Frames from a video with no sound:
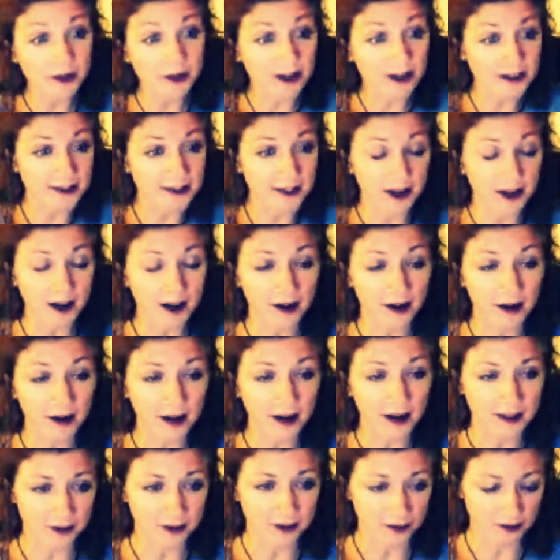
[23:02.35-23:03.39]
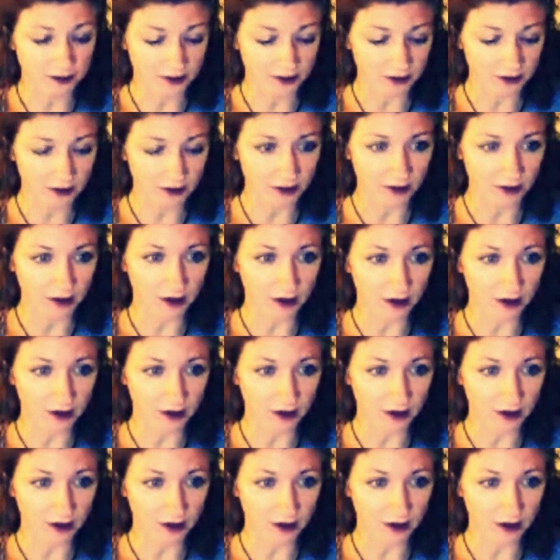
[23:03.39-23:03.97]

Also because as